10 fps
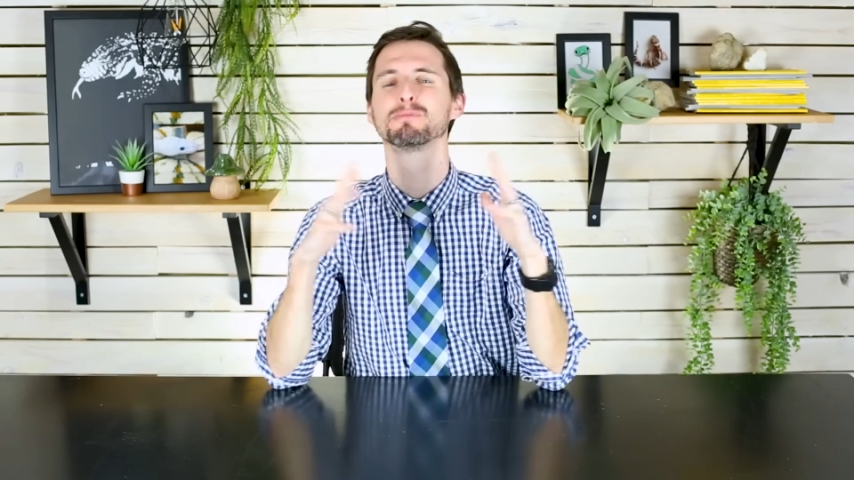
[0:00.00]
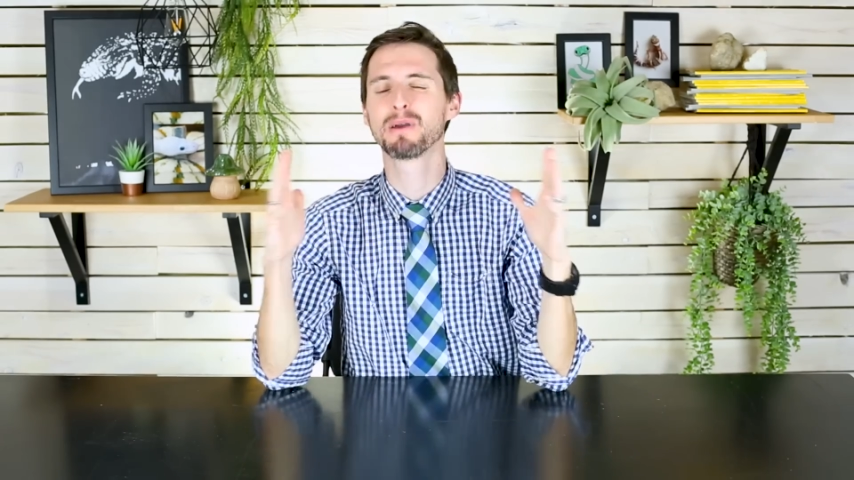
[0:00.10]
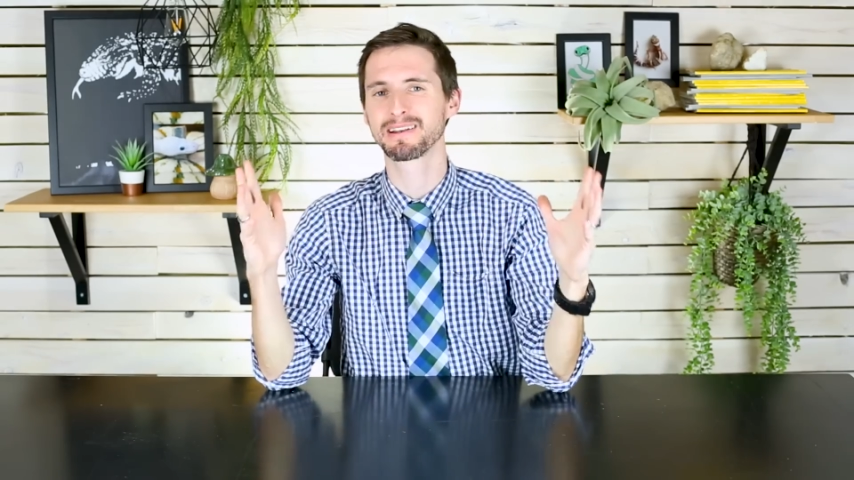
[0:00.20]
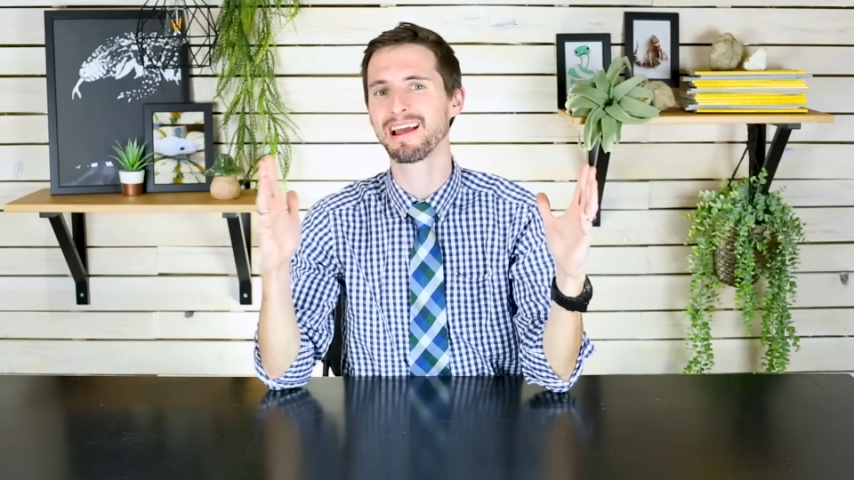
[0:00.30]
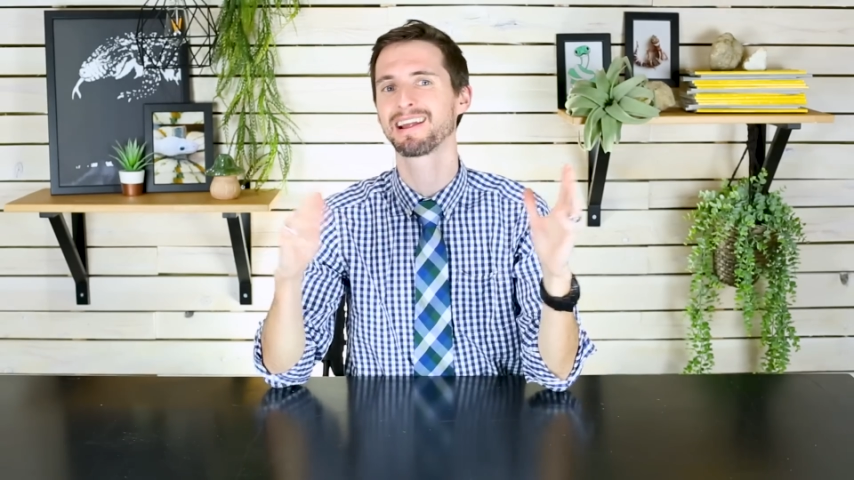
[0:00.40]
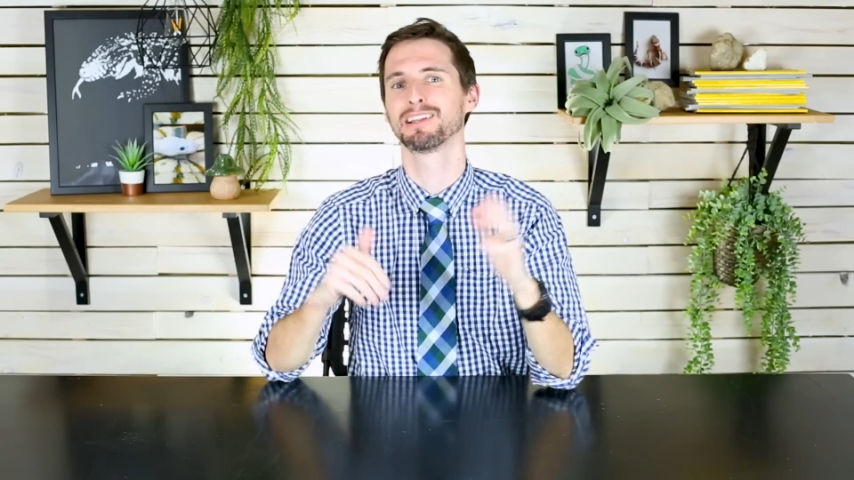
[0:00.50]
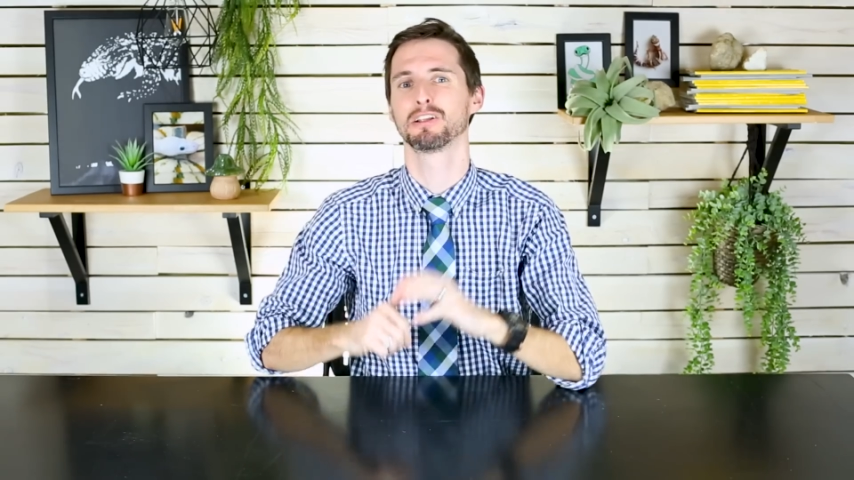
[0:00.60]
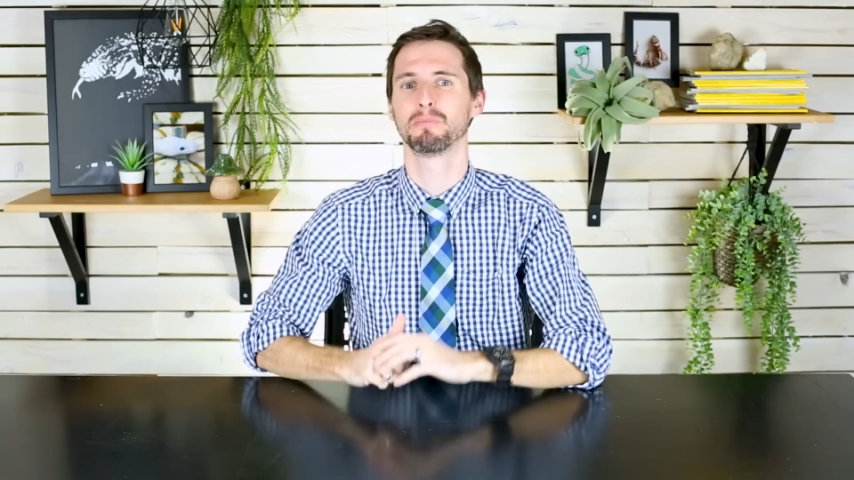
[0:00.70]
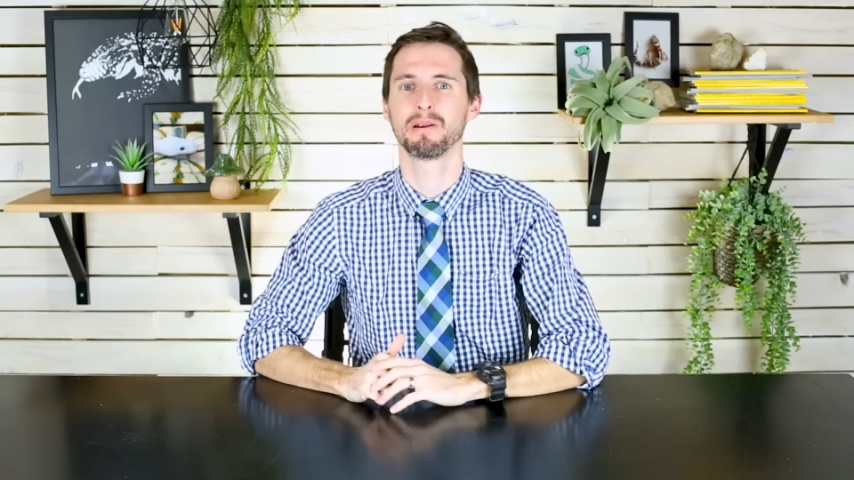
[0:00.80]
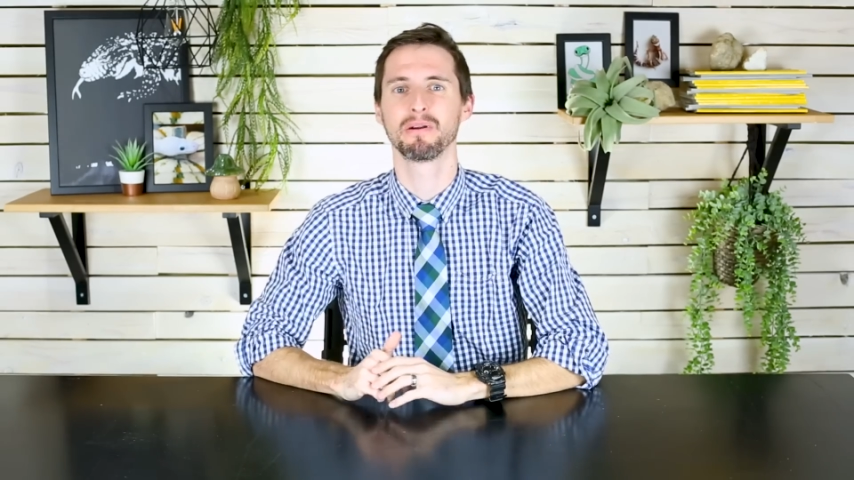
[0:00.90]

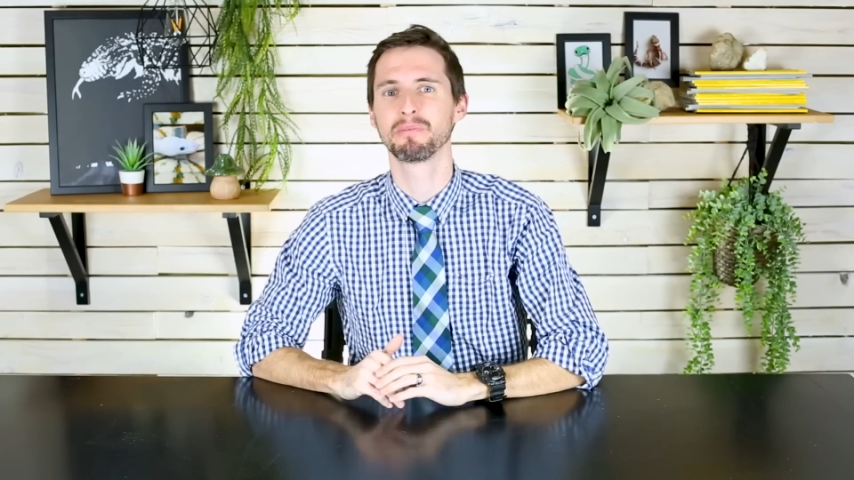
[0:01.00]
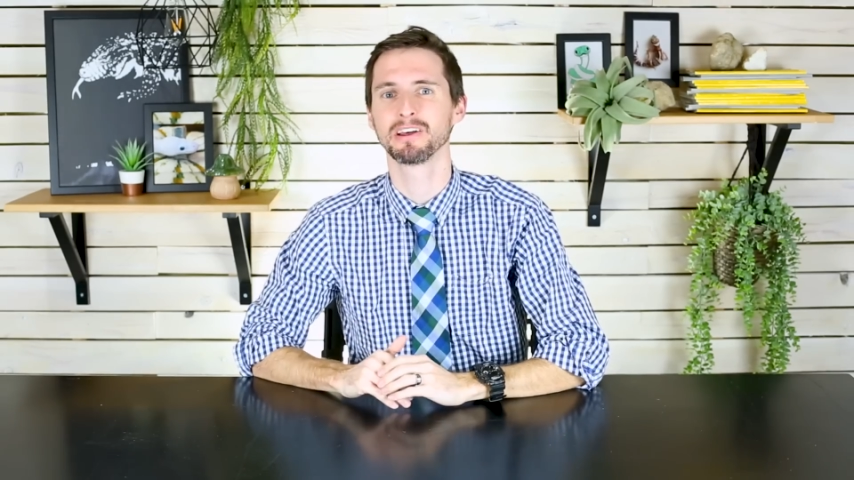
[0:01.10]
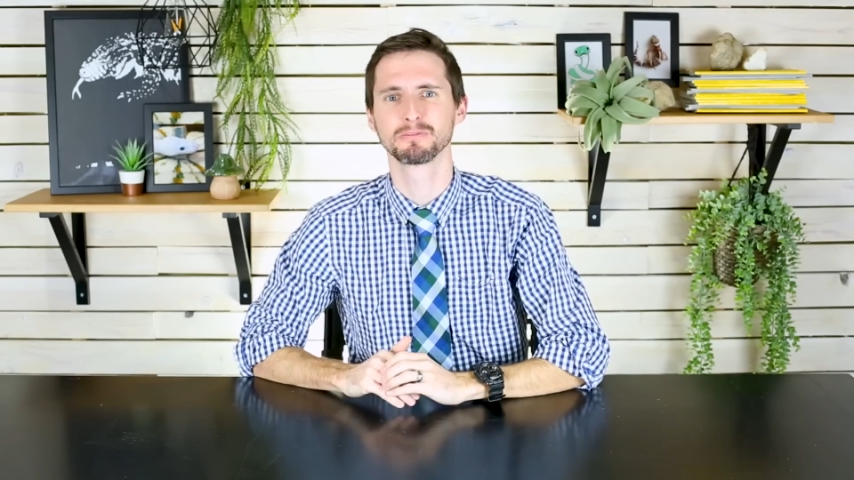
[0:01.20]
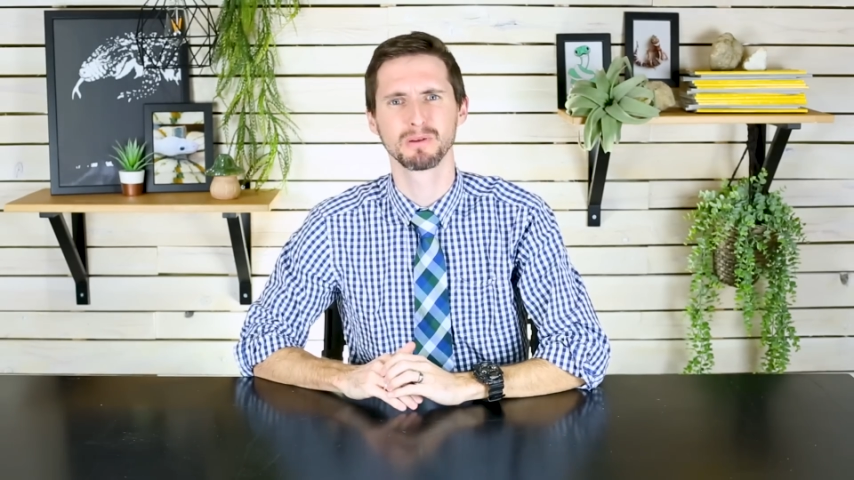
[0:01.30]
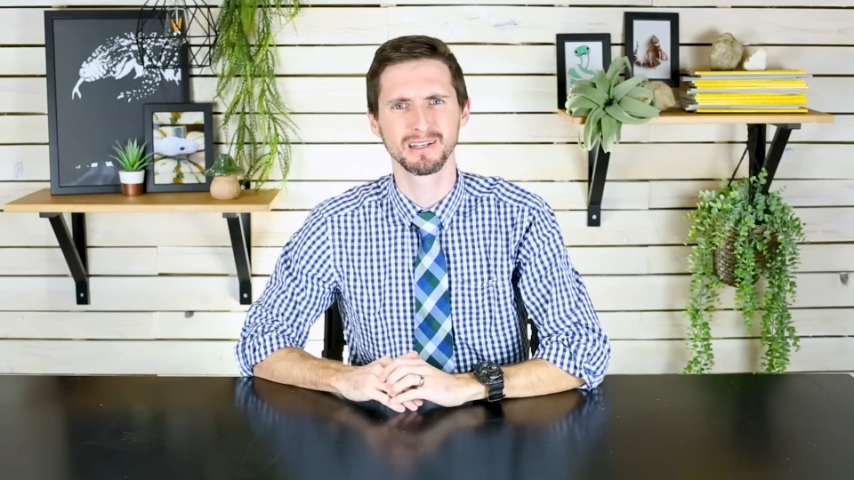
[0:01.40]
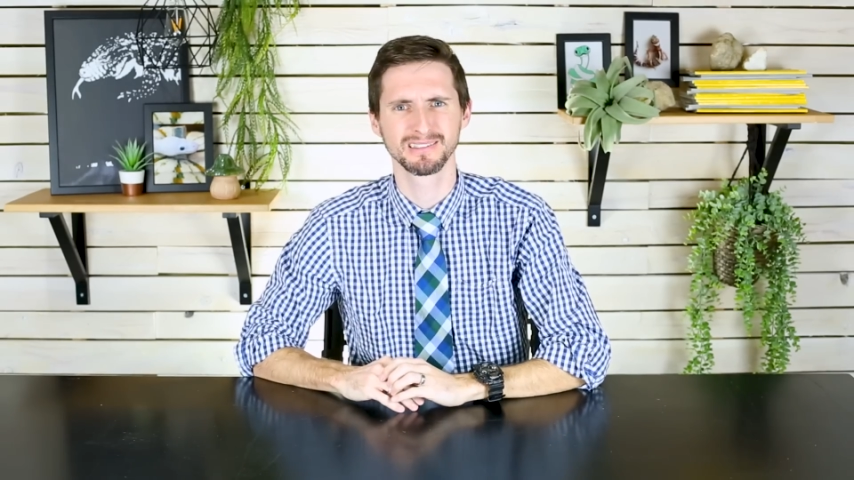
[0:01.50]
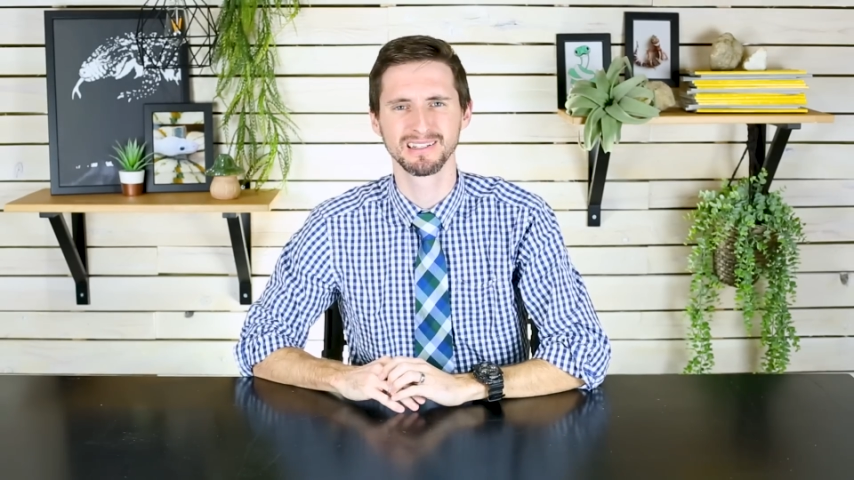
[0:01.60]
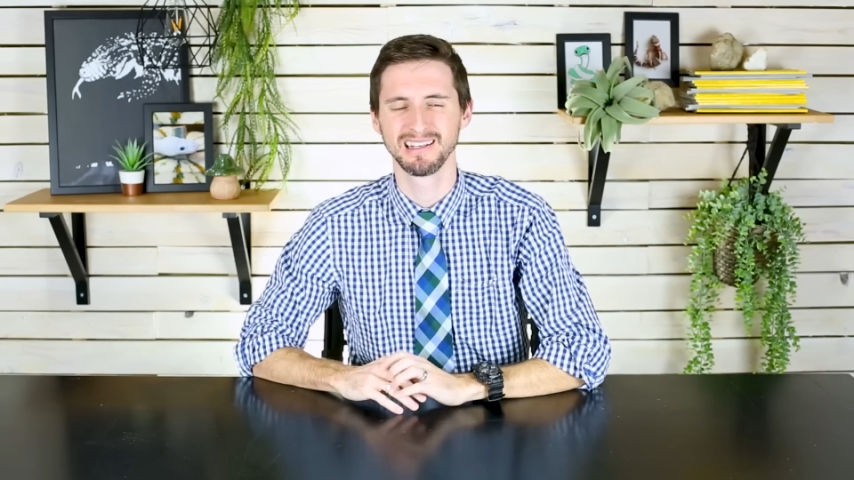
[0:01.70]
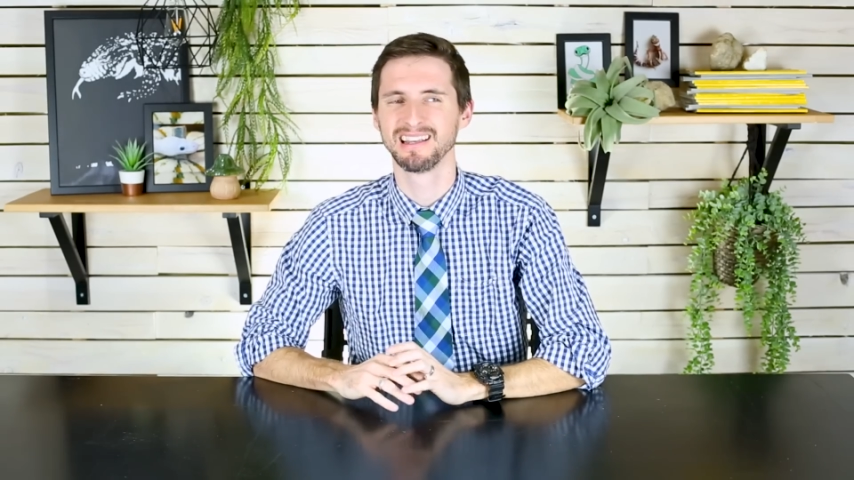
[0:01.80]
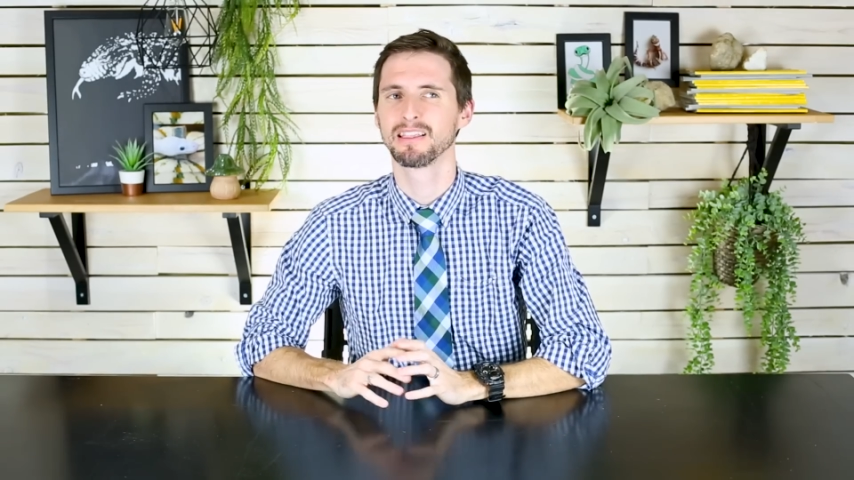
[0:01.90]
spectacular pet reptiles, because